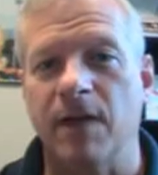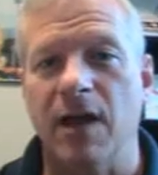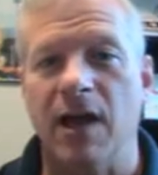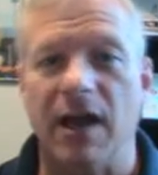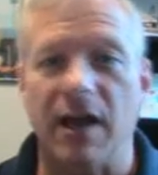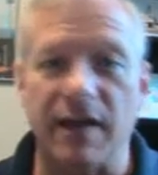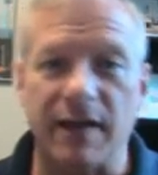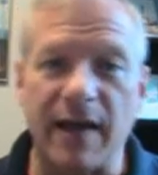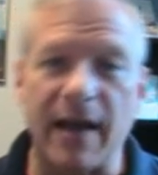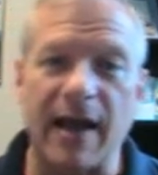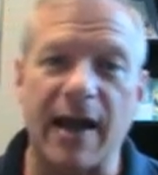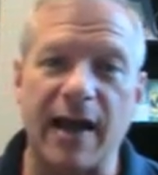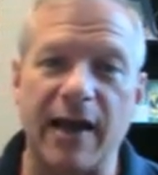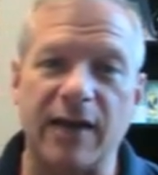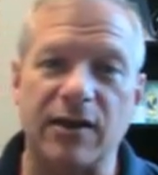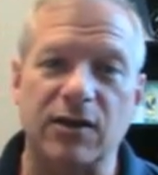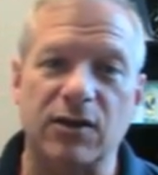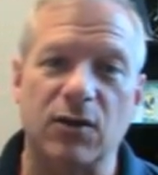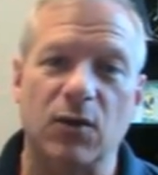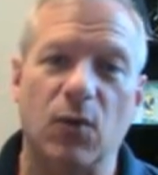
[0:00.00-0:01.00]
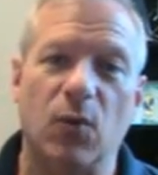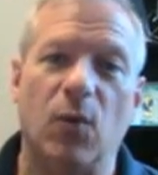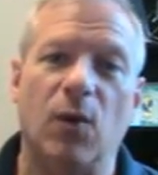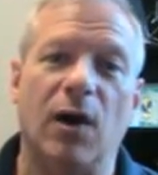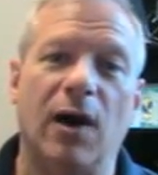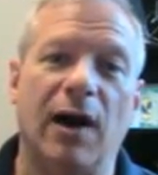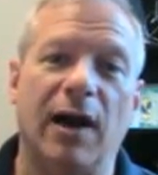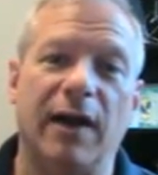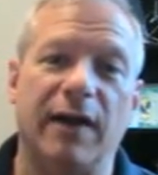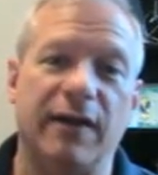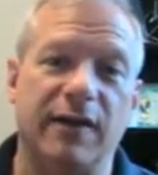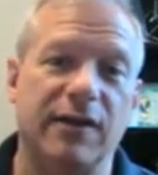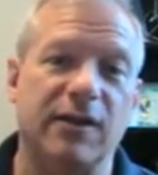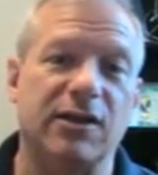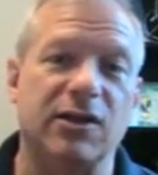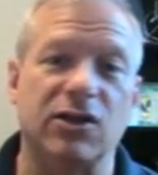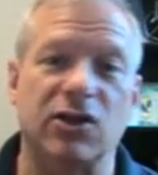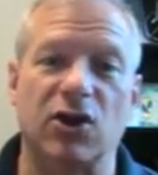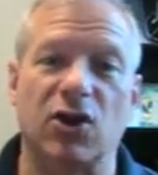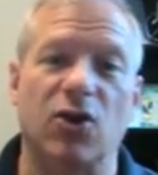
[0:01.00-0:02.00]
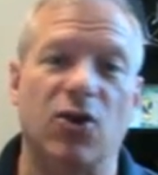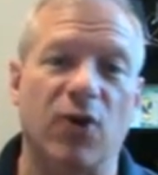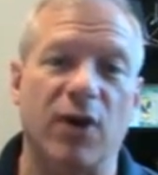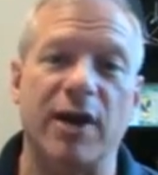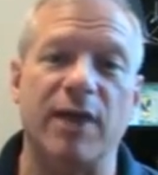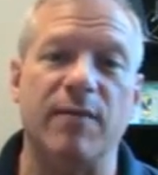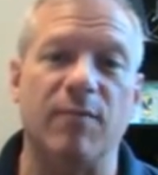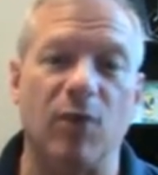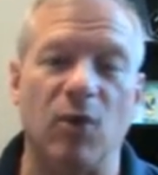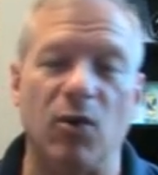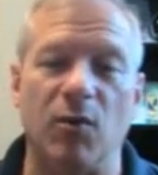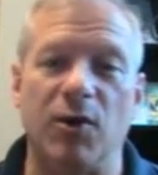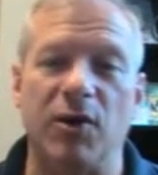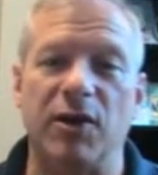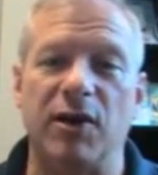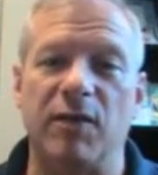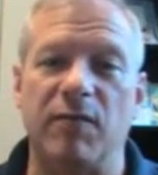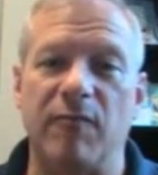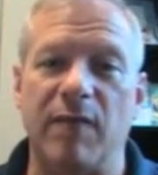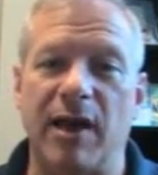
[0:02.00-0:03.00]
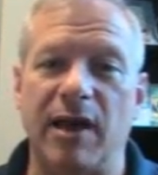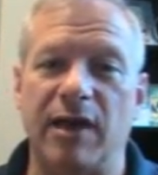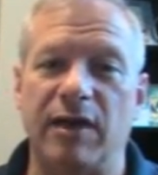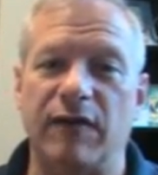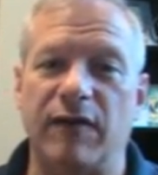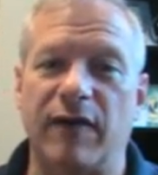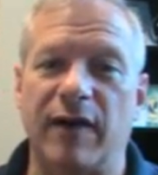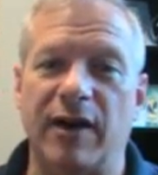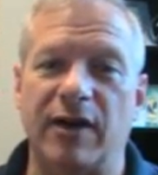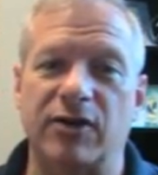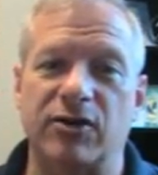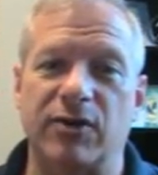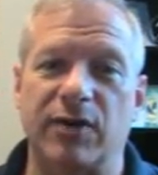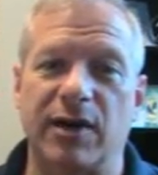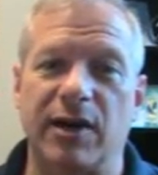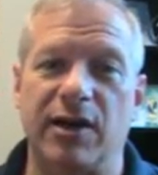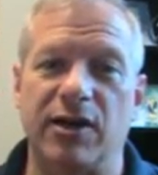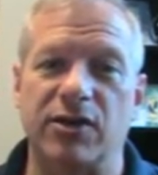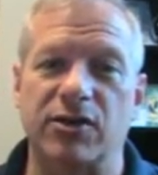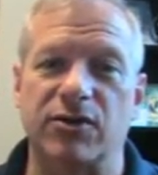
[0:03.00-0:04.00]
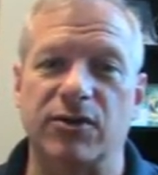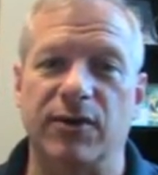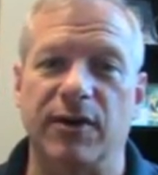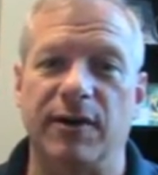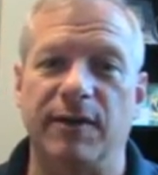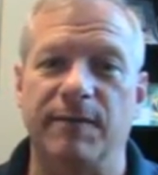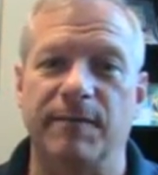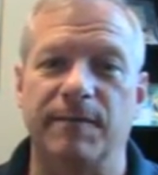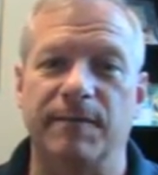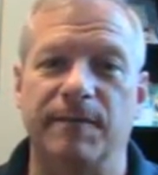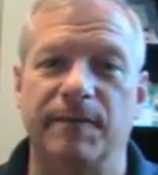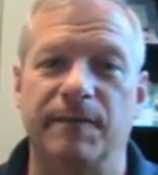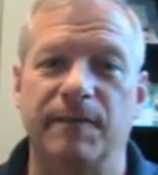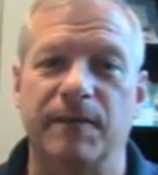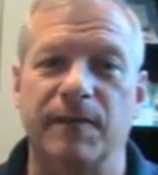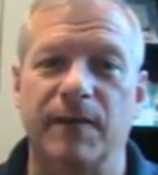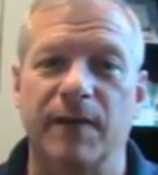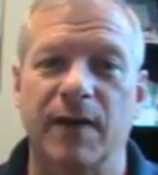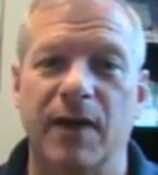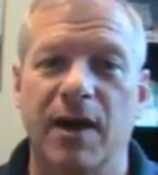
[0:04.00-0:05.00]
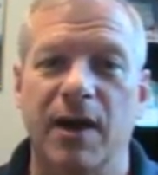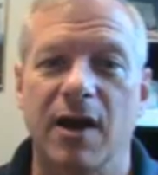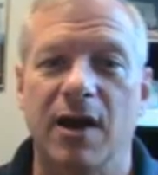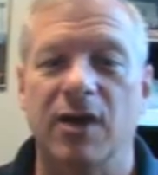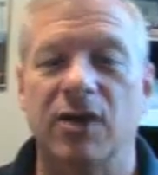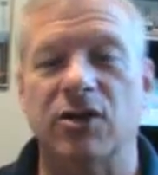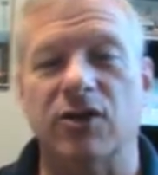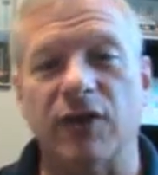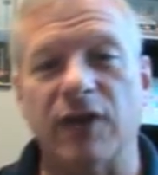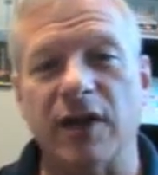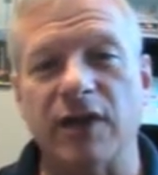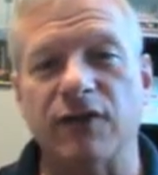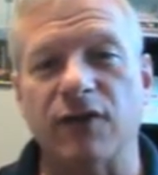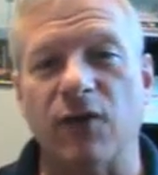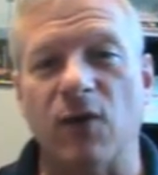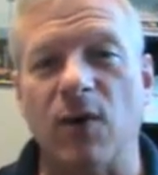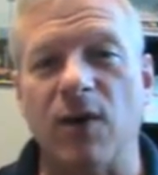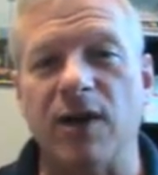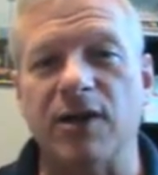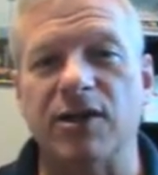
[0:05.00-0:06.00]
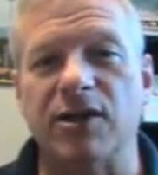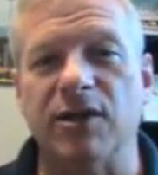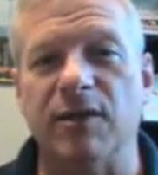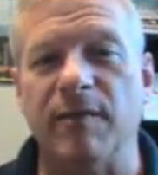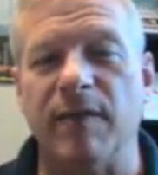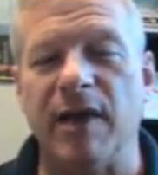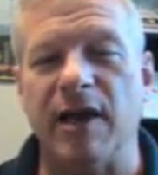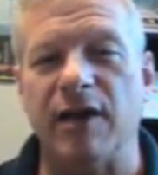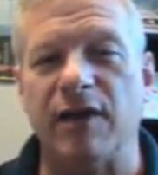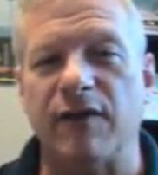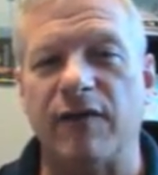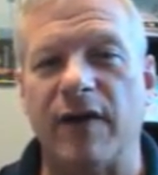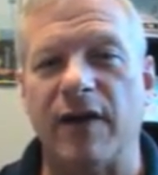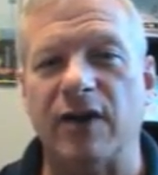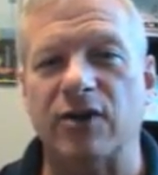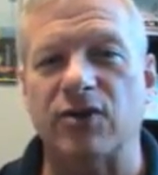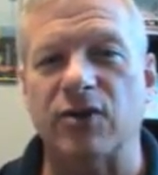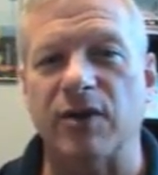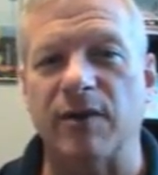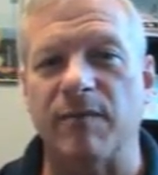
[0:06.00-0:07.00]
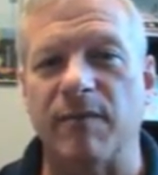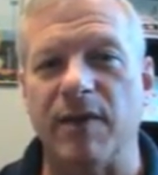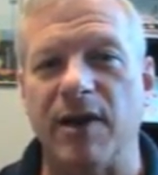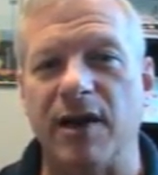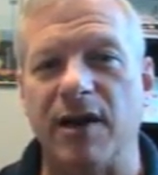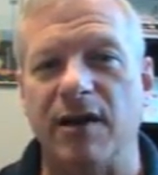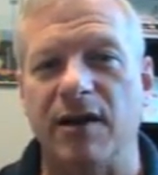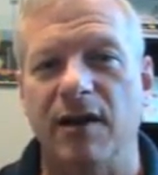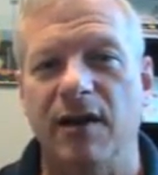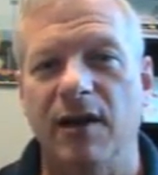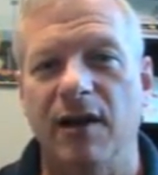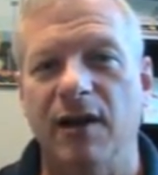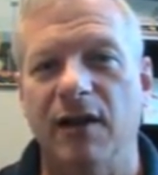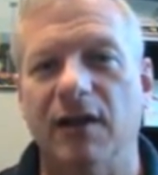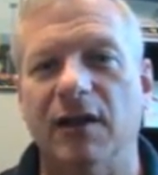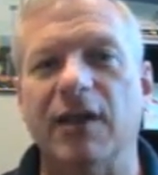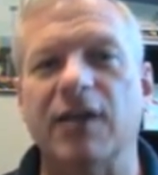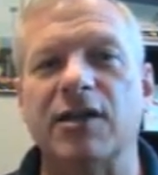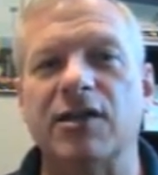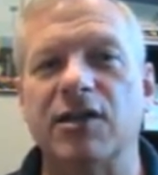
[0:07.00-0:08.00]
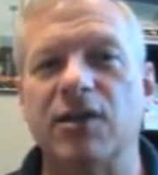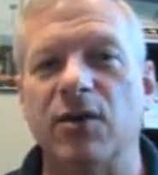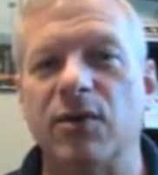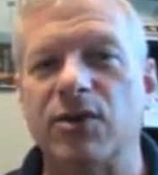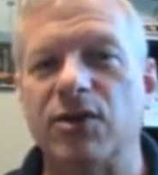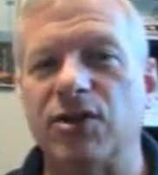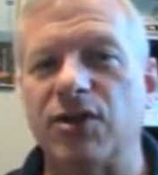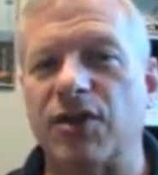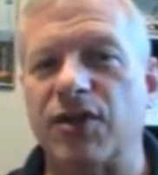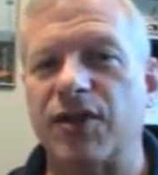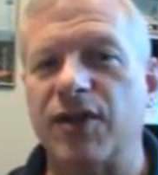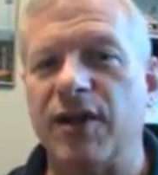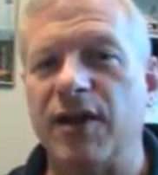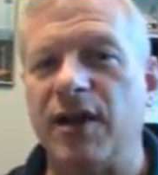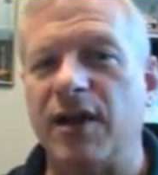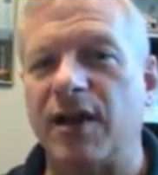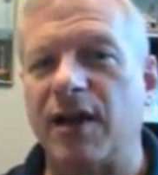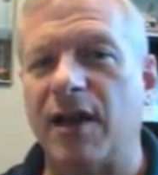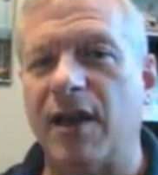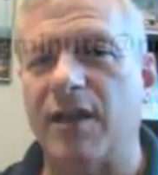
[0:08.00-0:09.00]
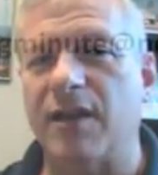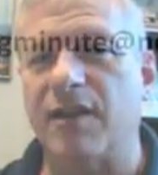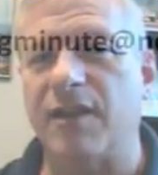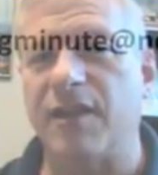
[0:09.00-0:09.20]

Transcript: And that's why this is a great moment in manufacturing history. So thanks for watching the Manufacturing Minute. Let us know what you think at